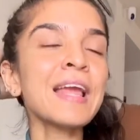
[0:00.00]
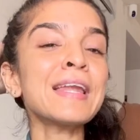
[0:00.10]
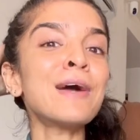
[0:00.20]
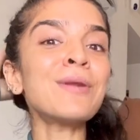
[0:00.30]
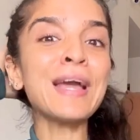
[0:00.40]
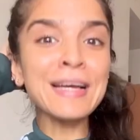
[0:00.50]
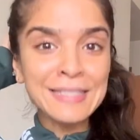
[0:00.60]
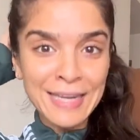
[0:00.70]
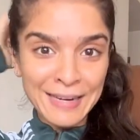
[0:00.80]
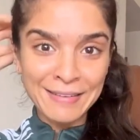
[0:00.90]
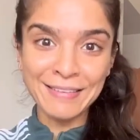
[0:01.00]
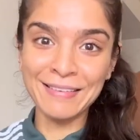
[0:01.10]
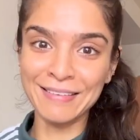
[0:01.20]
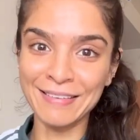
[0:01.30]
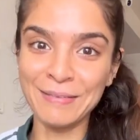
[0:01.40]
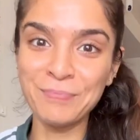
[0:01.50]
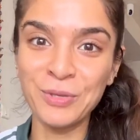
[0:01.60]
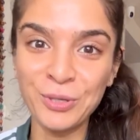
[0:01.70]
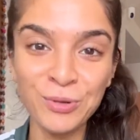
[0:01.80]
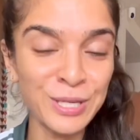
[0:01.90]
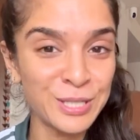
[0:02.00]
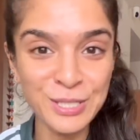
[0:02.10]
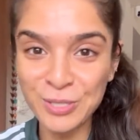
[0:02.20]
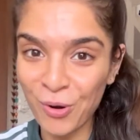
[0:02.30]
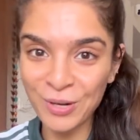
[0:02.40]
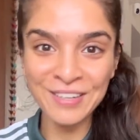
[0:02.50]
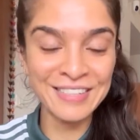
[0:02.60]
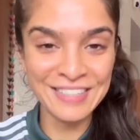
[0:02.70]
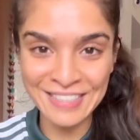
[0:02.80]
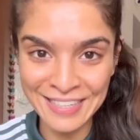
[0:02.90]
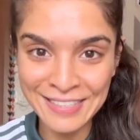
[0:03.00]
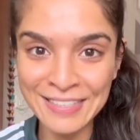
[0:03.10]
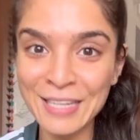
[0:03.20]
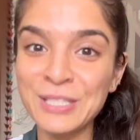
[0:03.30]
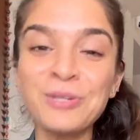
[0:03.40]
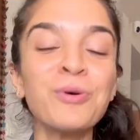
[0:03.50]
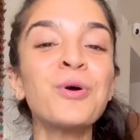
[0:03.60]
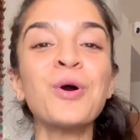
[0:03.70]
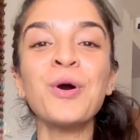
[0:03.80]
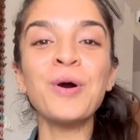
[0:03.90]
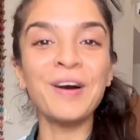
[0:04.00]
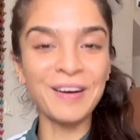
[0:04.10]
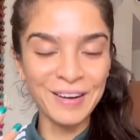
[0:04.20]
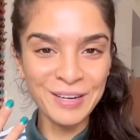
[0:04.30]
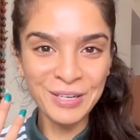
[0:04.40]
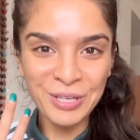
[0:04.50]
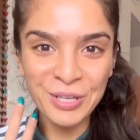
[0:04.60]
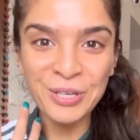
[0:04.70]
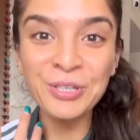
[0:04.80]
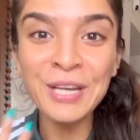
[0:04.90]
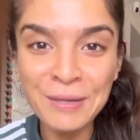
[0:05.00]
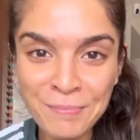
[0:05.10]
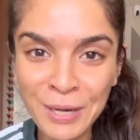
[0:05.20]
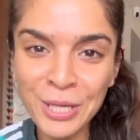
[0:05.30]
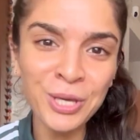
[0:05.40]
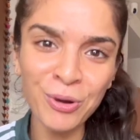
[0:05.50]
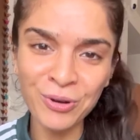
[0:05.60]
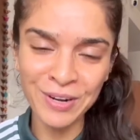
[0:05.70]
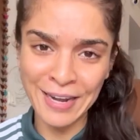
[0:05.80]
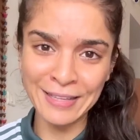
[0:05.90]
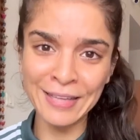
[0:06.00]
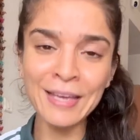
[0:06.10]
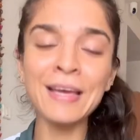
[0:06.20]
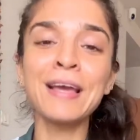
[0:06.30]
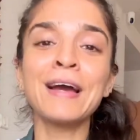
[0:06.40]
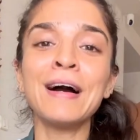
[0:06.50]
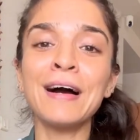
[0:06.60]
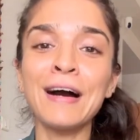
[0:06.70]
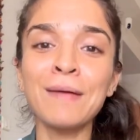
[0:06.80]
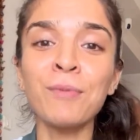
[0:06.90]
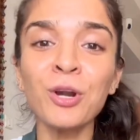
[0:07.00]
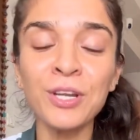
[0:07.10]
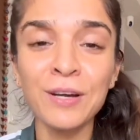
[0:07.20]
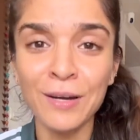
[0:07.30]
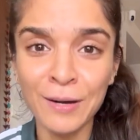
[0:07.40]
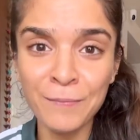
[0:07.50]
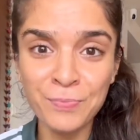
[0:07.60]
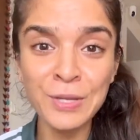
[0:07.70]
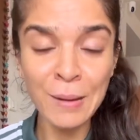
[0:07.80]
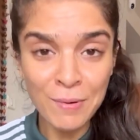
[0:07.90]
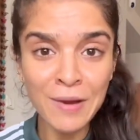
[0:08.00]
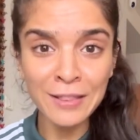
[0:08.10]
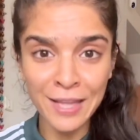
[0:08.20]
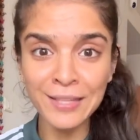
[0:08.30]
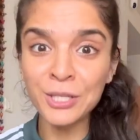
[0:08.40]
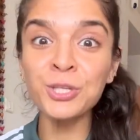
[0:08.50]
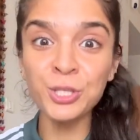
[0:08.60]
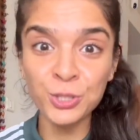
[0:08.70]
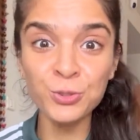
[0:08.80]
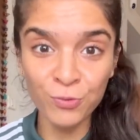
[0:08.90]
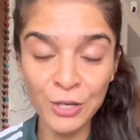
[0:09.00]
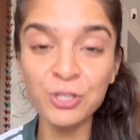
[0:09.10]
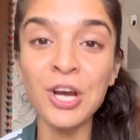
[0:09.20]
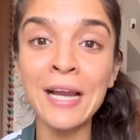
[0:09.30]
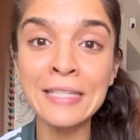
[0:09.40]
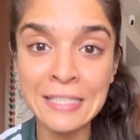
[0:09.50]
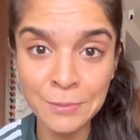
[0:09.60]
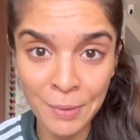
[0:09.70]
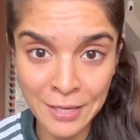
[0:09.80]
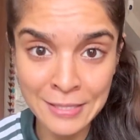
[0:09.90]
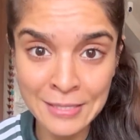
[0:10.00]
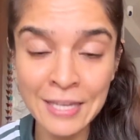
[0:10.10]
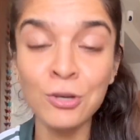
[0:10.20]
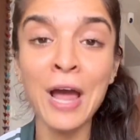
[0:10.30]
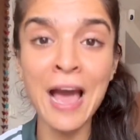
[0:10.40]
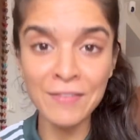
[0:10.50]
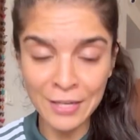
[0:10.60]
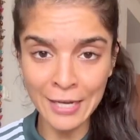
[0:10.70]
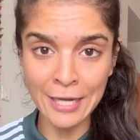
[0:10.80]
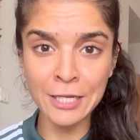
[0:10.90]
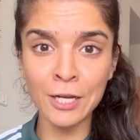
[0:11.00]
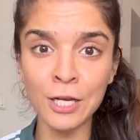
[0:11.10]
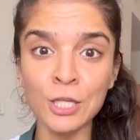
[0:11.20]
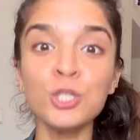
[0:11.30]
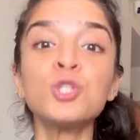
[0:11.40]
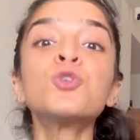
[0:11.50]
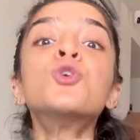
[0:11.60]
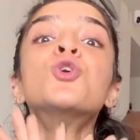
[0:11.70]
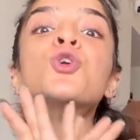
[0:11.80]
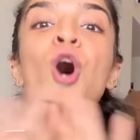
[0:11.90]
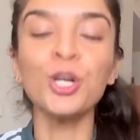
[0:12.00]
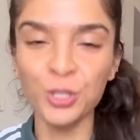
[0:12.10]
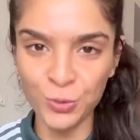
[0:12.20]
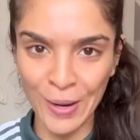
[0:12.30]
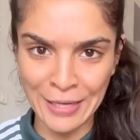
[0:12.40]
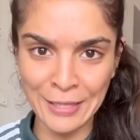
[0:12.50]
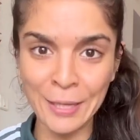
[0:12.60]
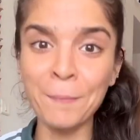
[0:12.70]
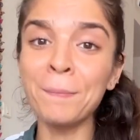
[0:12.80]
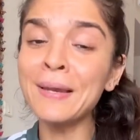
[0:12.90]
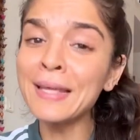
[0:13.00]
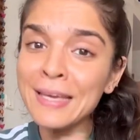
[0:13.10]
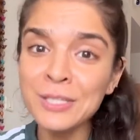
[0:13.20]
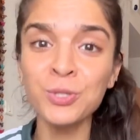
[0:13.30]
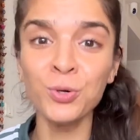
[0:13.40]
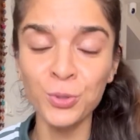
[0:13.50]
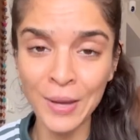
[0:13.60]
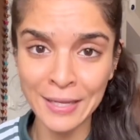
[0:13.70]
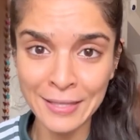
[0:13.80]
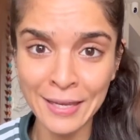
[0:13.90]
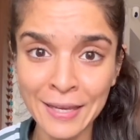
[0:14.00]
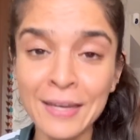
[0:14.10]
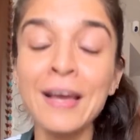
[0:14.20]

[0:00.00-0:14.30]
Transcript: Now, like I said, it is not a disease. There's no treatment, cure or anything. But the number one thing that you need to do when your child is experiencing or having a night terror is to not do anything. Please don't do anything.